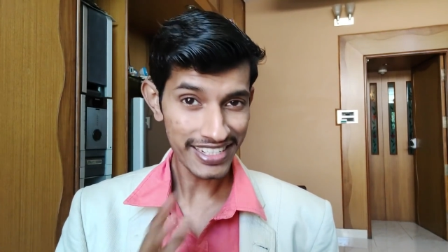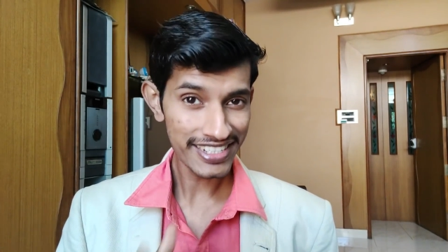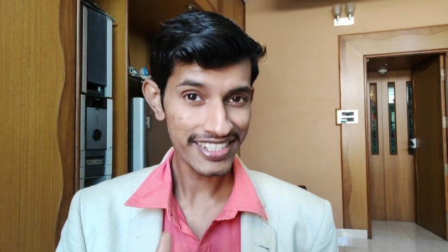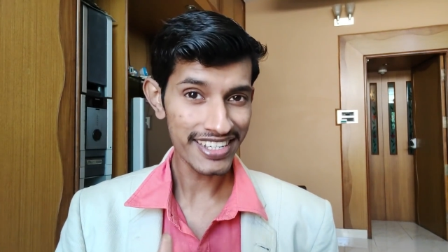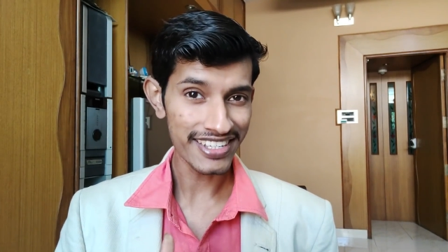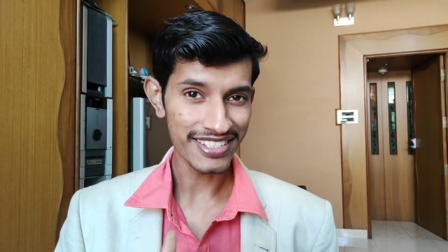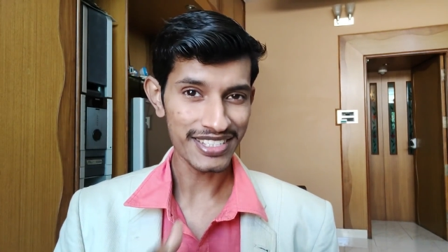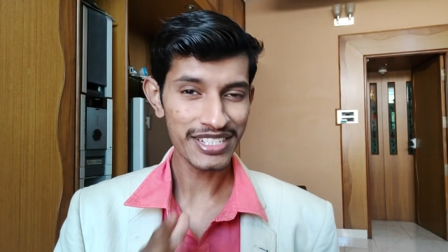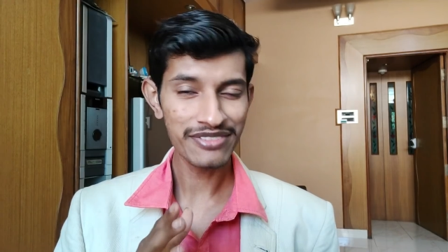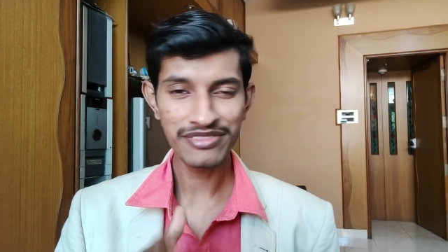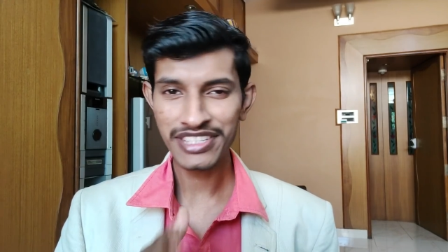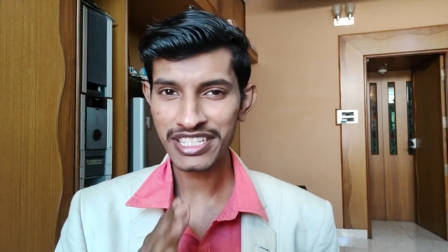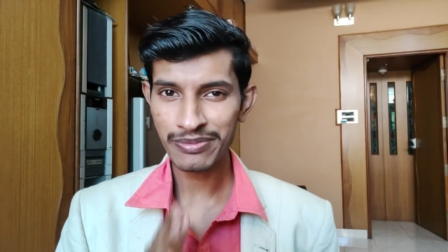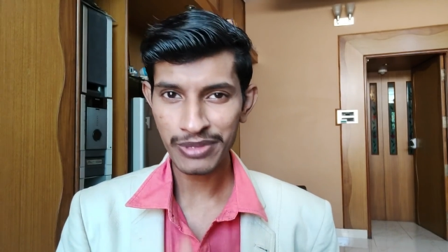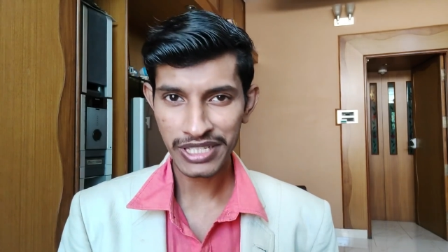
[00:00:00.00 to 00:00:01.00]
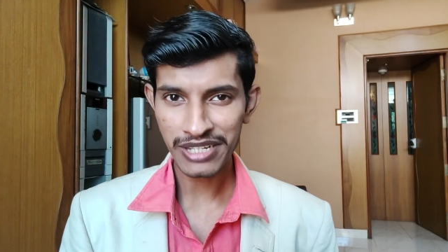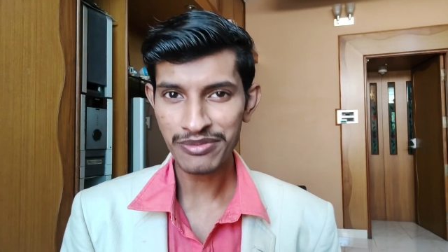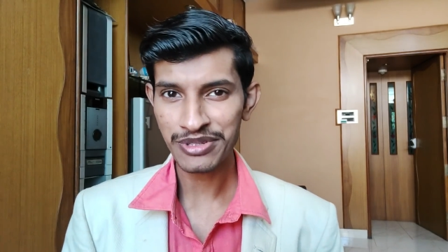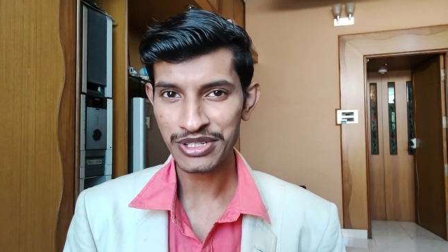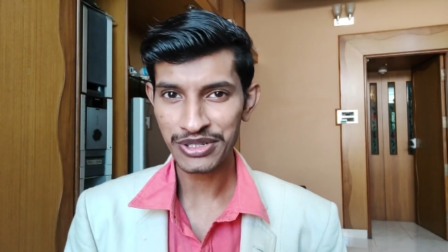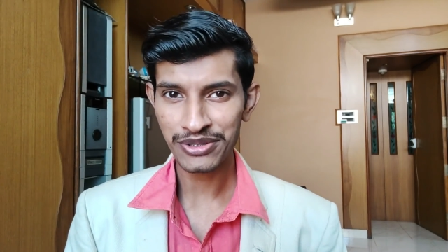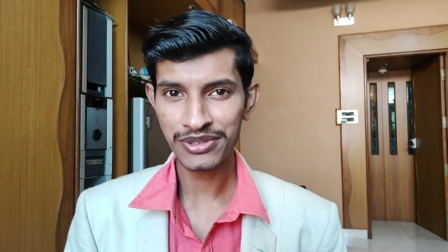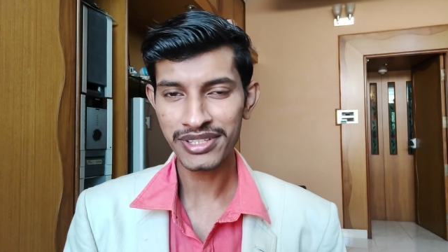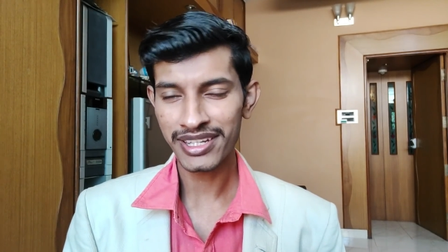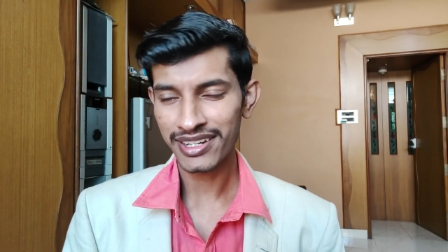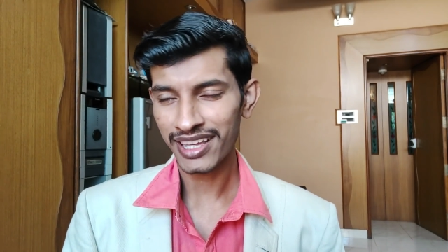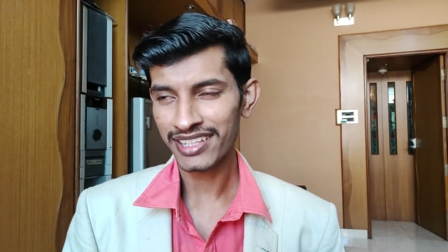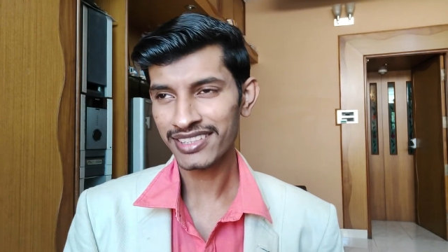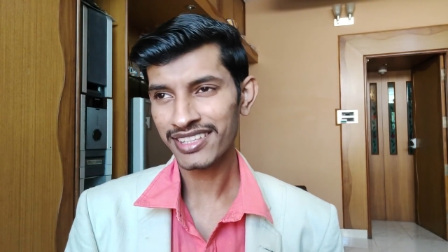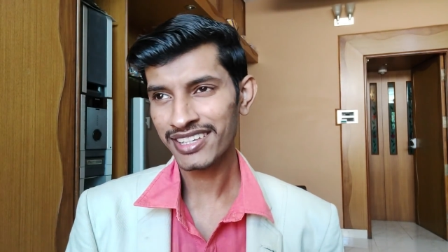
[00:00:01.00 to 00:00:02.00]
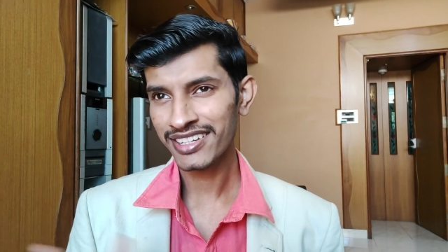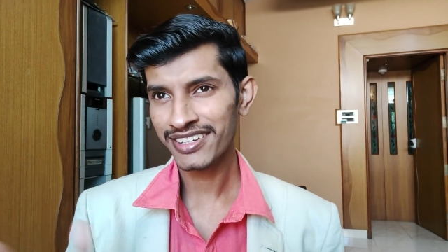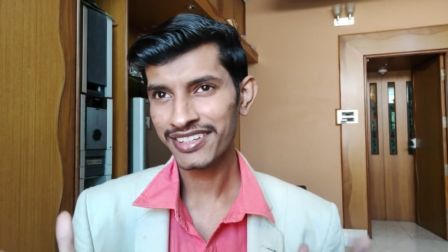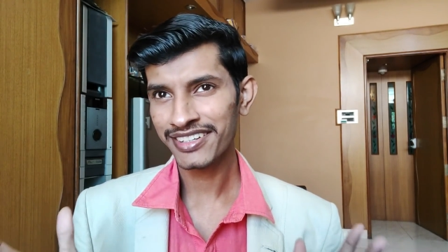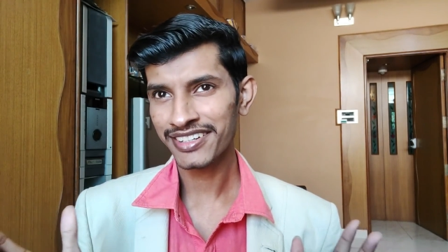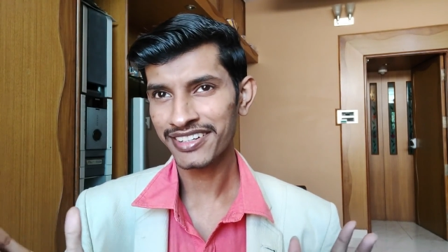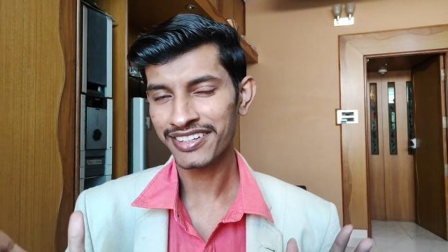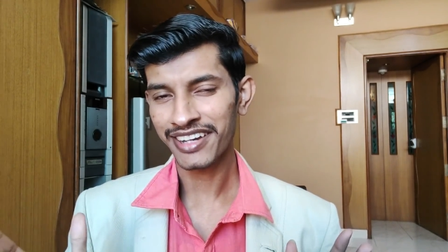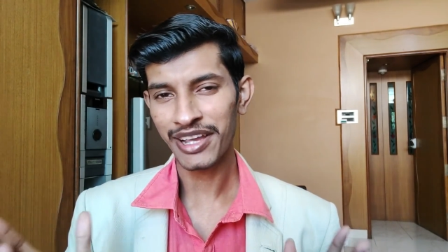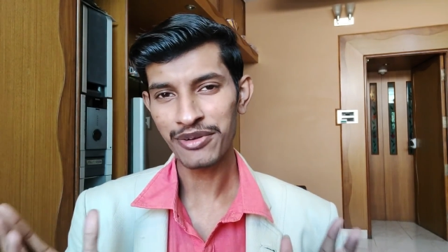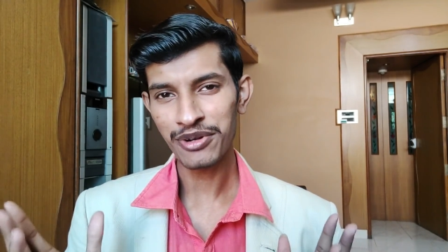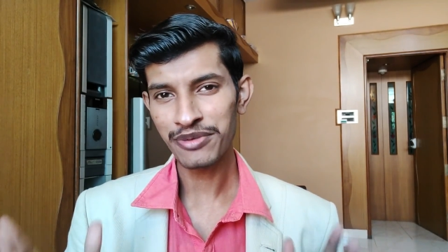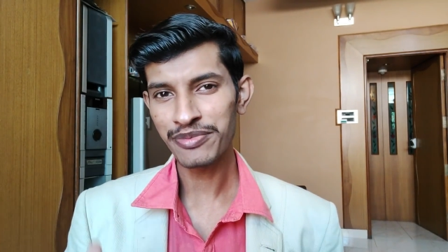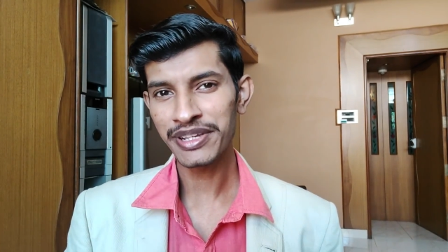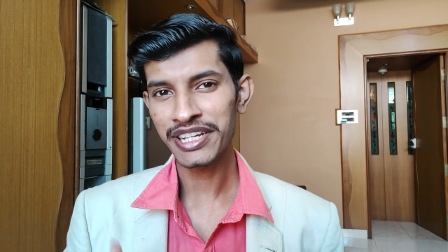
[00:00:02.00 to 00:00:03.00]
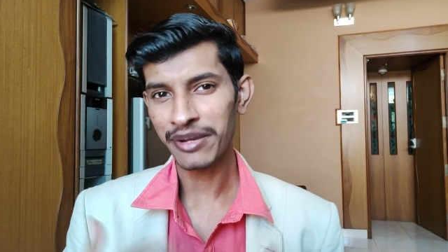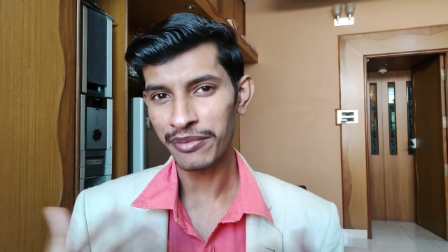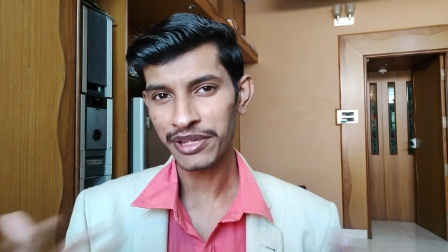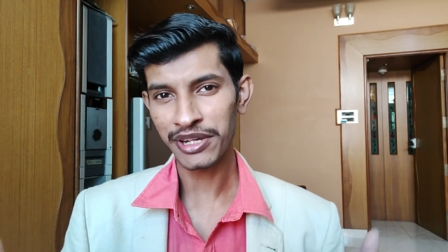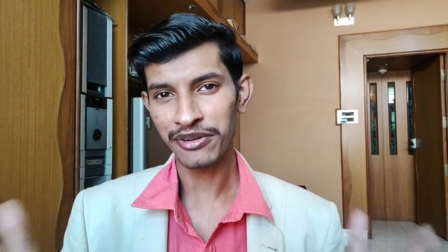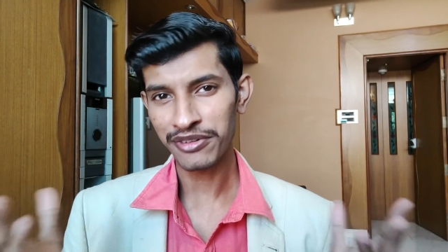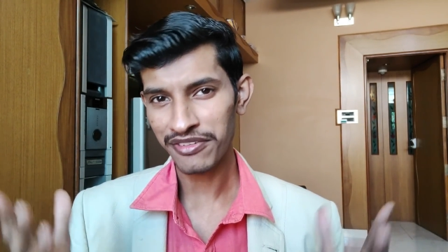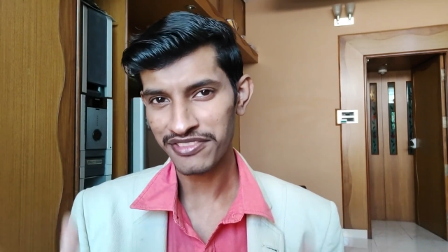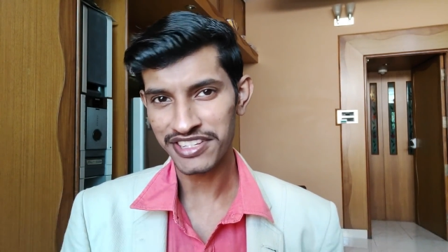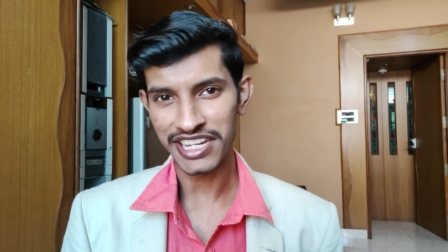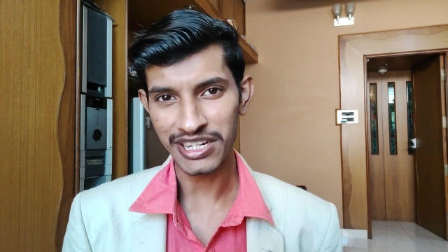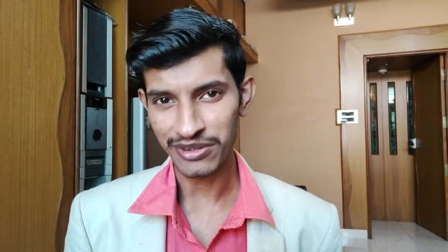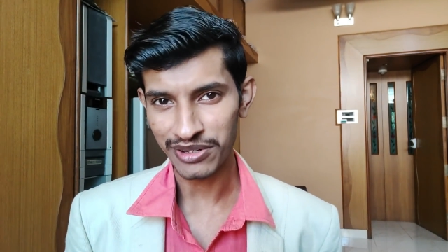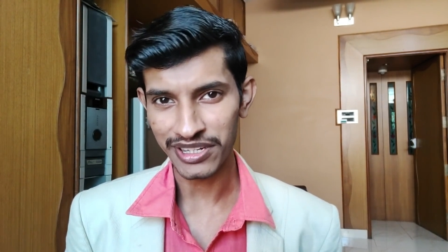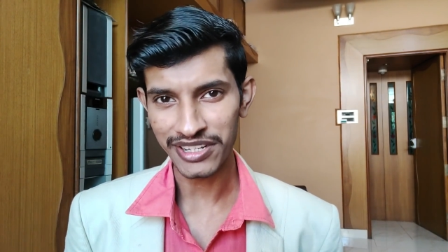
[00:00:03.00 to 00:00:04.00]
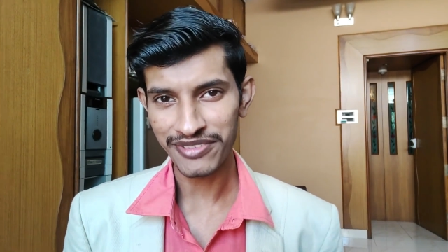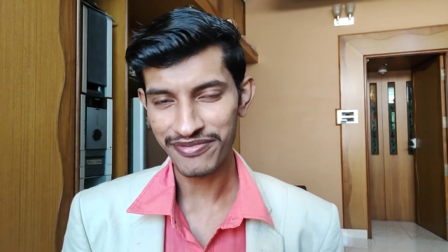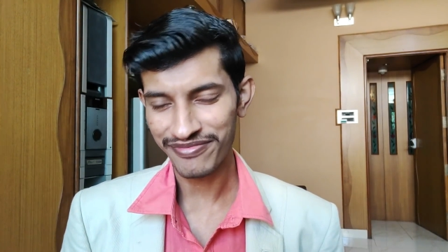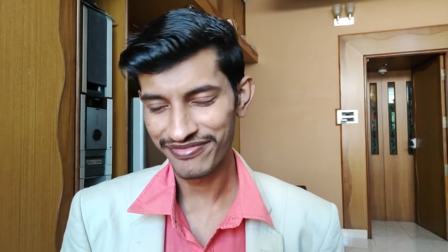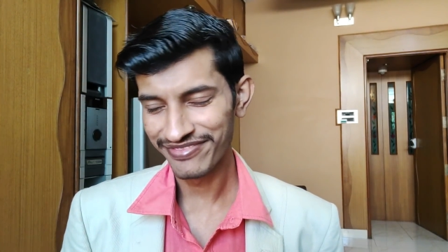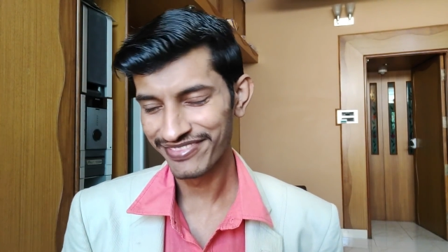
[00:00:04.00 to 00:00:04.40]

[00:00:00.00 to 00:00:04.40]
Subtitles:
In case, if this becomes true, then I think I won't be coming out of jail only.